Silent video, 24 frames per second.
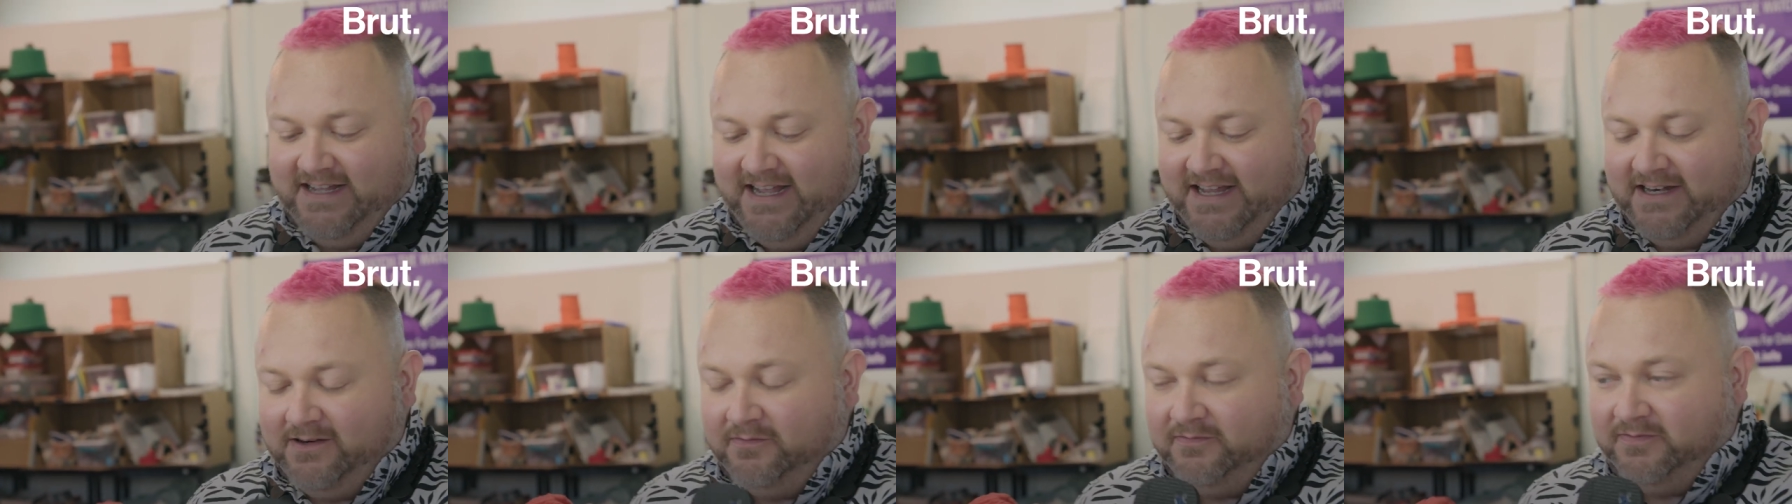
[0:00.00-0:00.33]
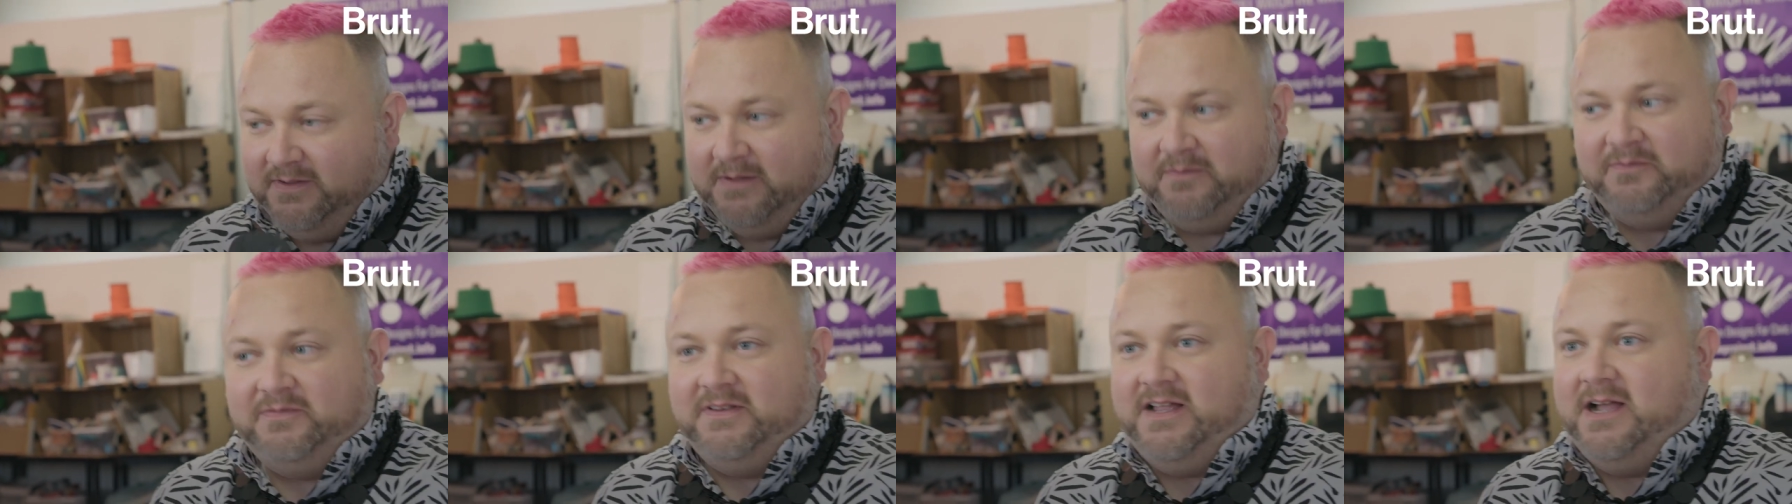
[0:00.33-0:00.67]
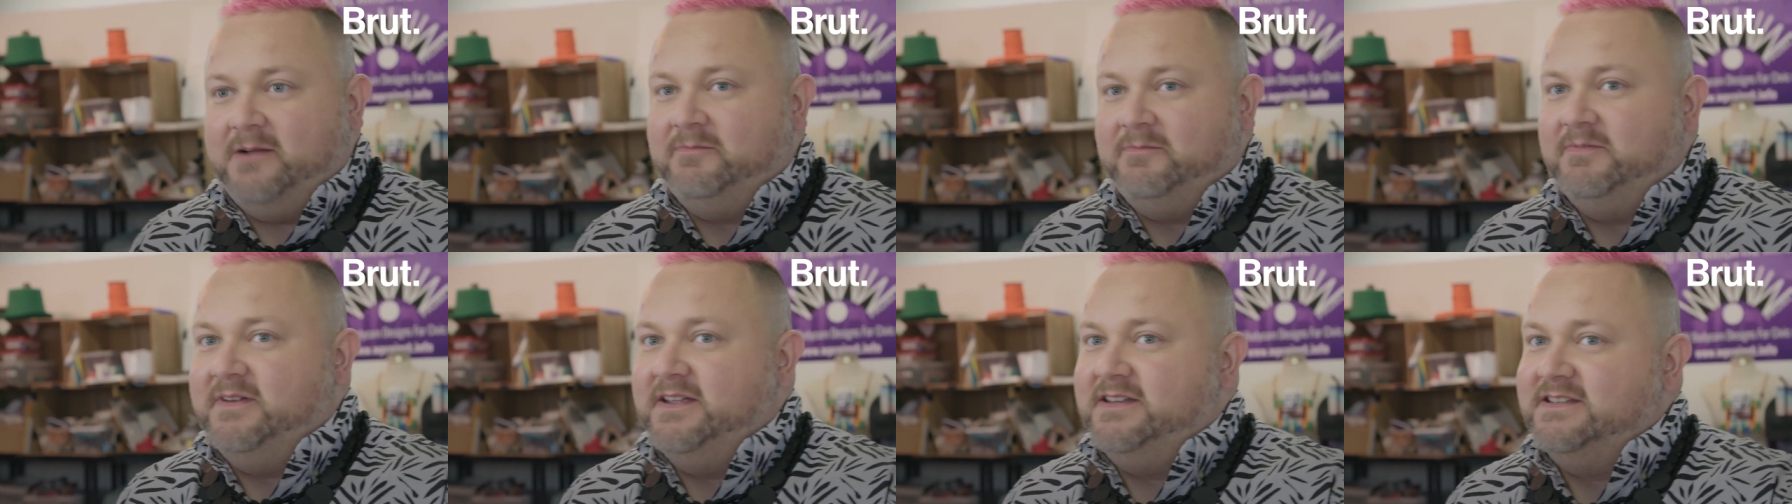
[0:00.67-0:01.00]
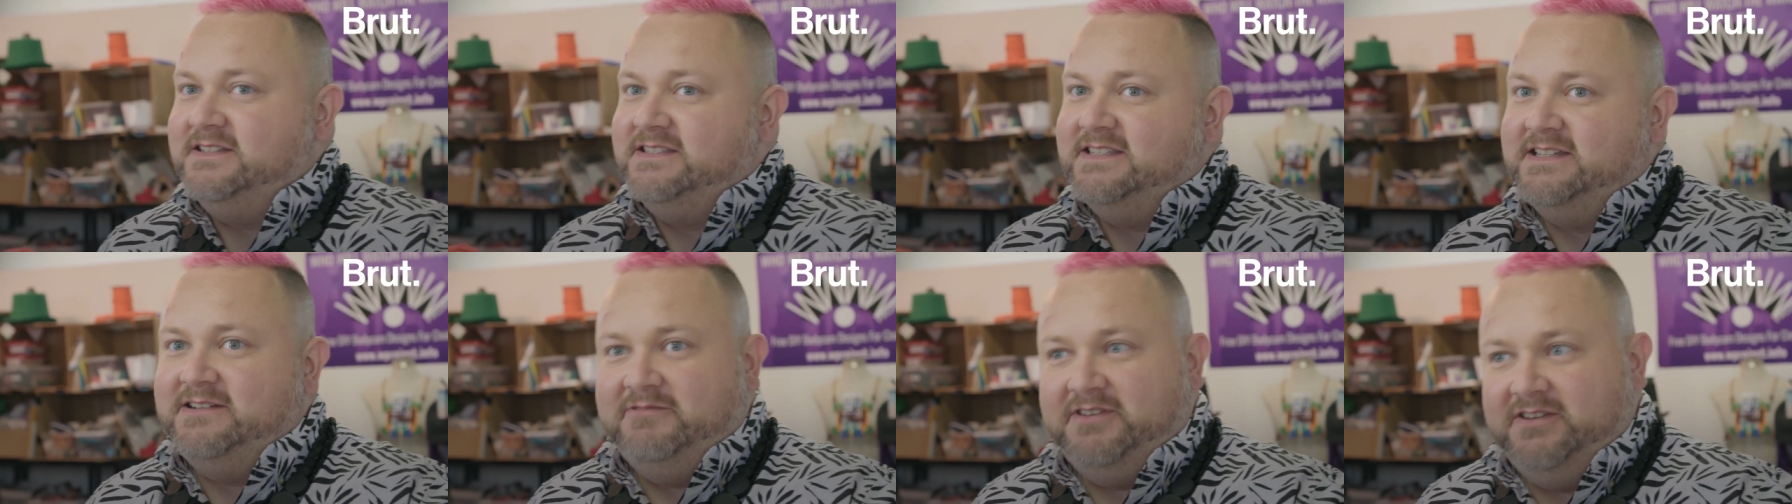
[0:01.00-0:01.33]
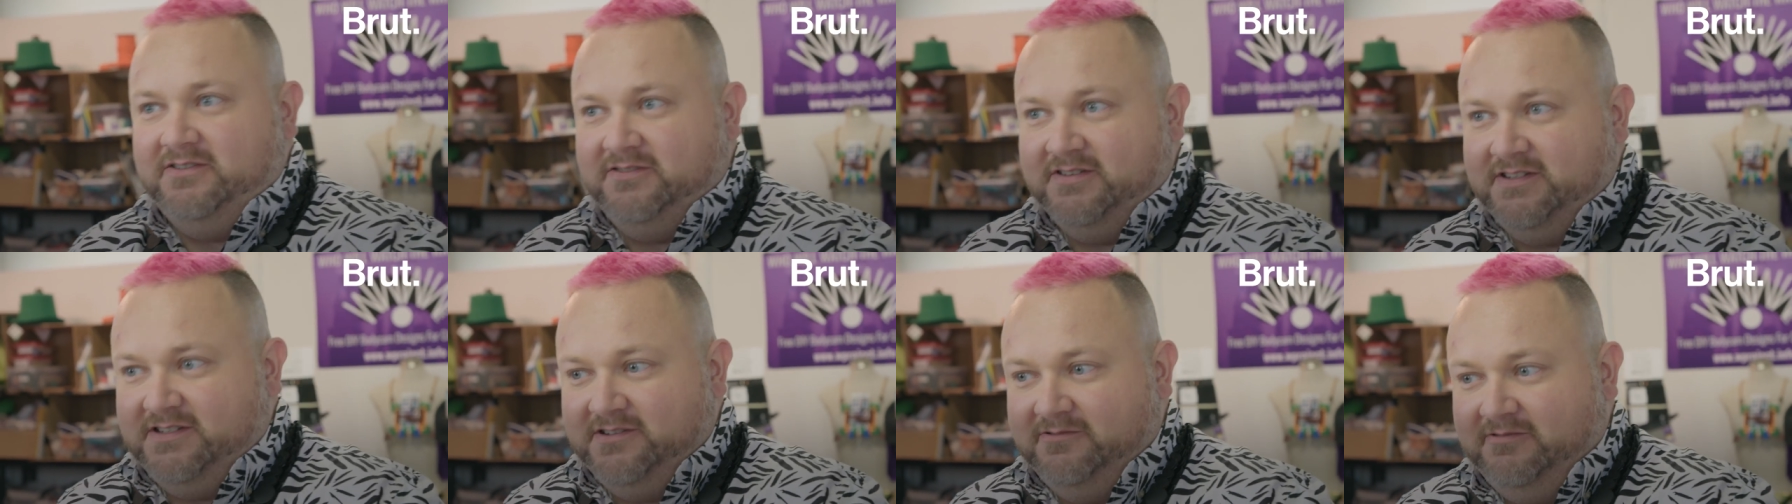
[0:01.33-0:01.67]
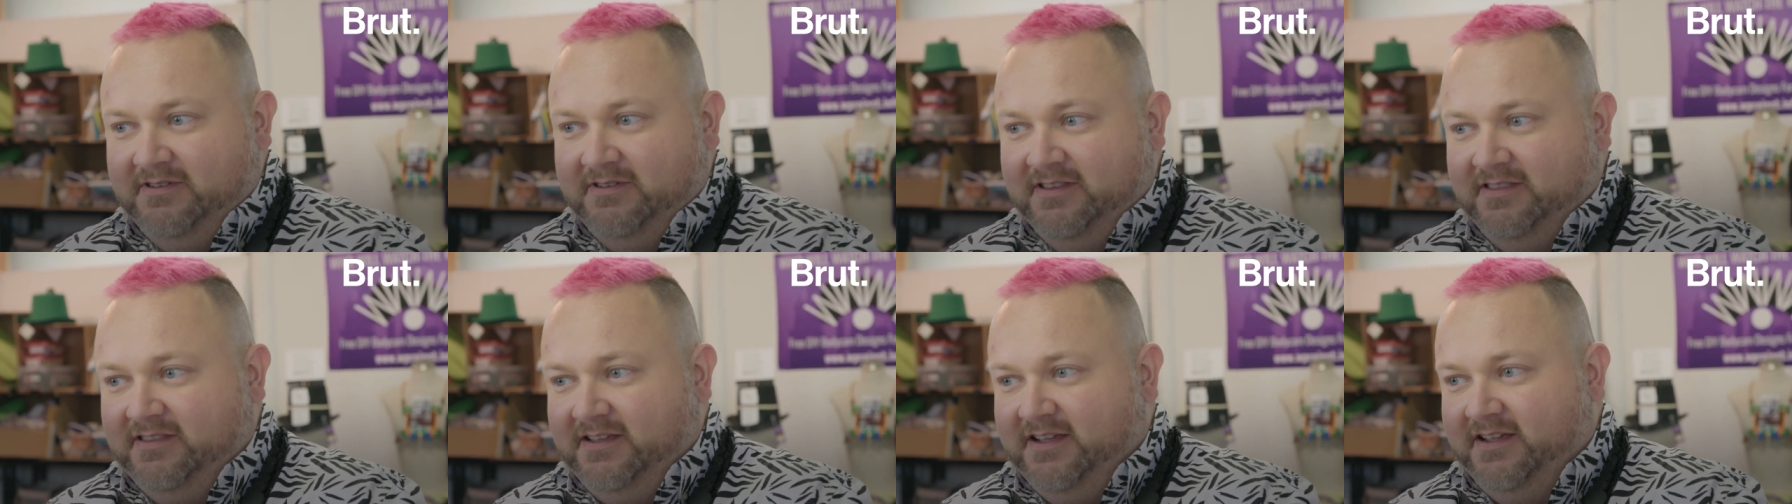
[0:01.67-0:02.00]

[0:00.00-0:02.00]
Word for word: and a flip flop and see what you could do with